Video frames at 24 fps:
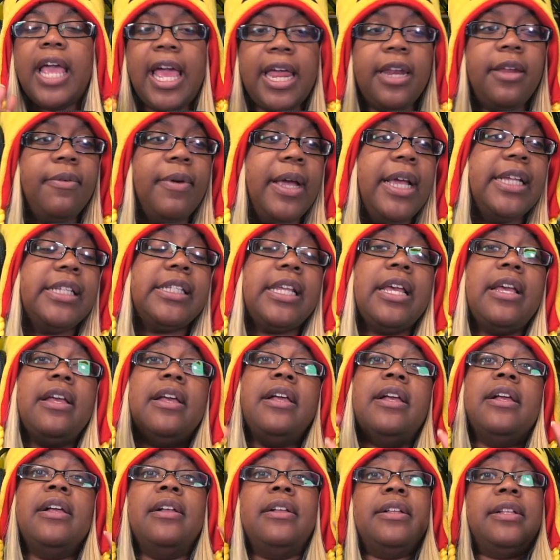Anyways,
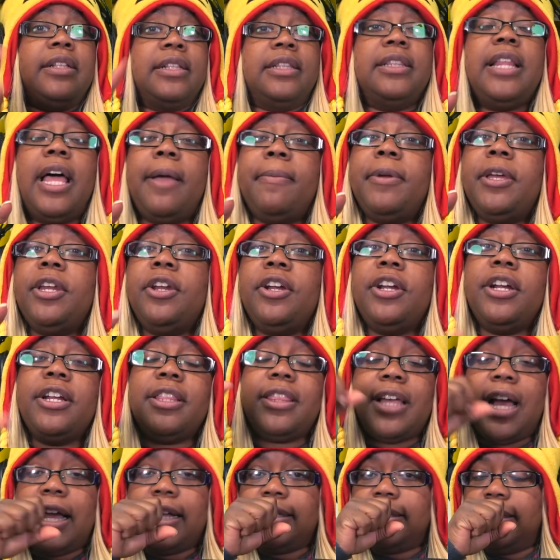let me know your
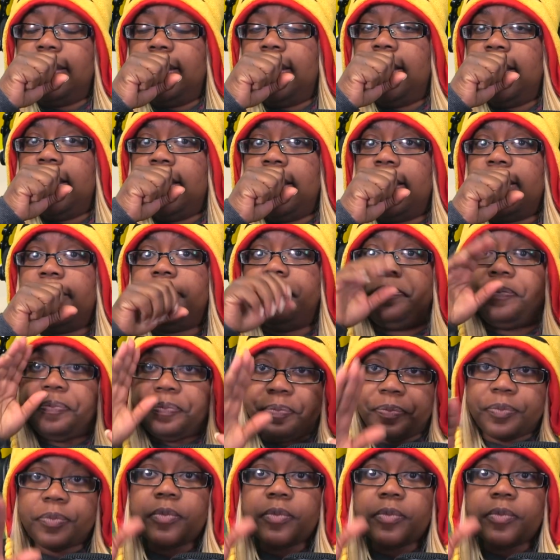thoughts